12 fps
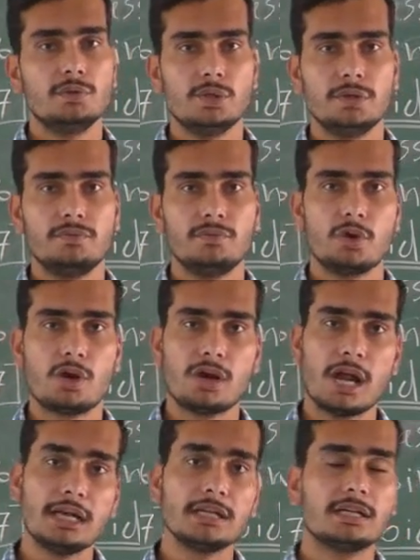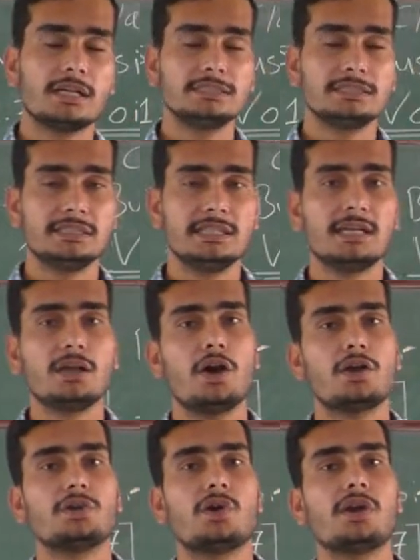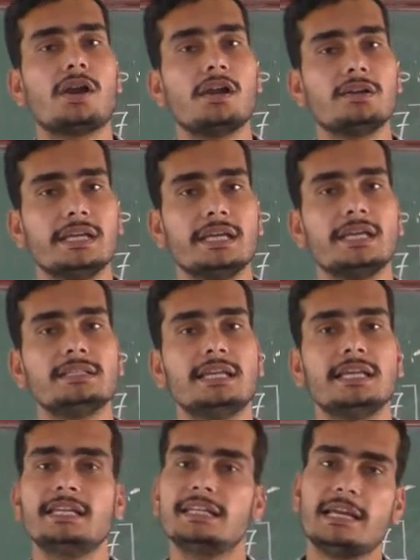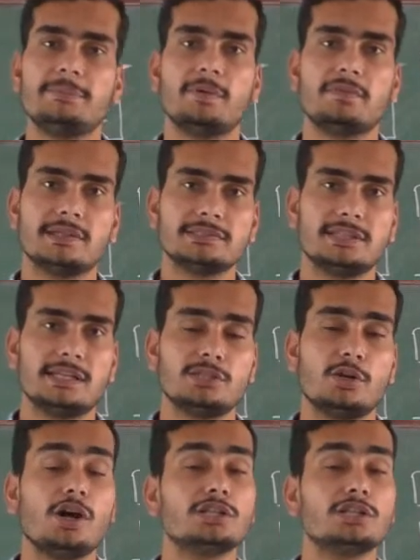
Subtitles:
If you are not consider or you are not taking any type of consideration.